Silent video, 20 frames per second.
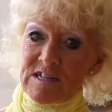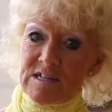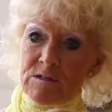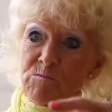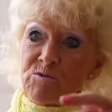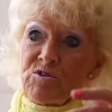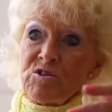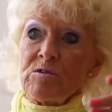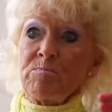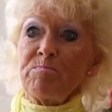in
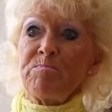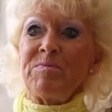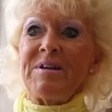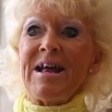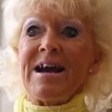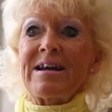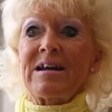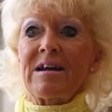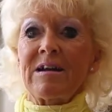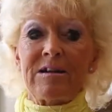with a
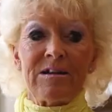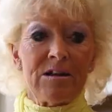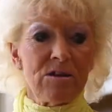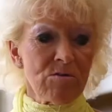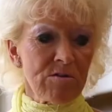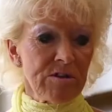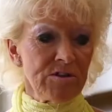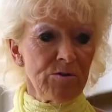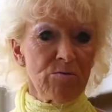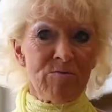black
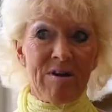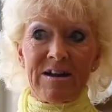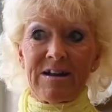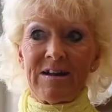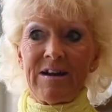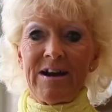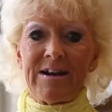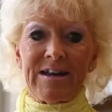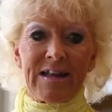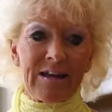cloak and the red
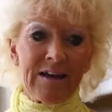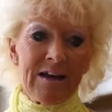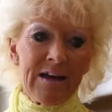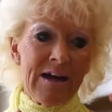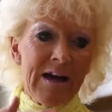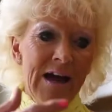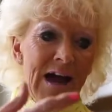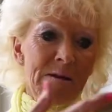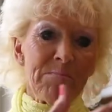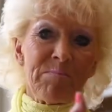lining
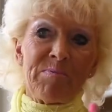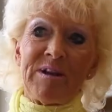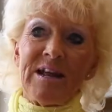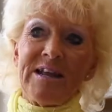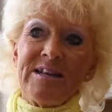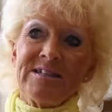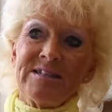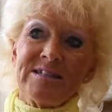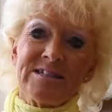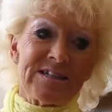and
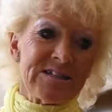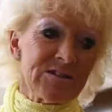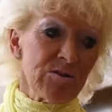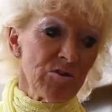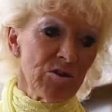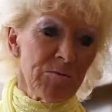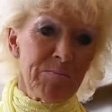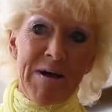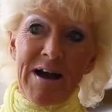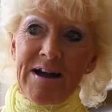places it on
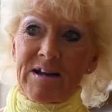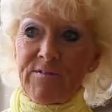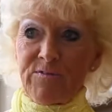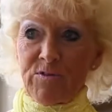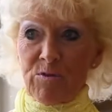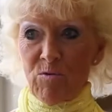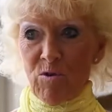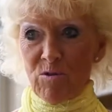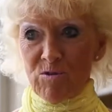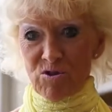the back of
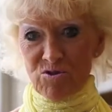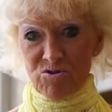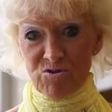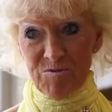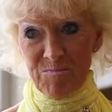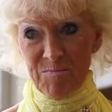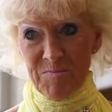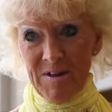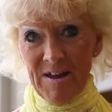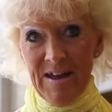the rostrum.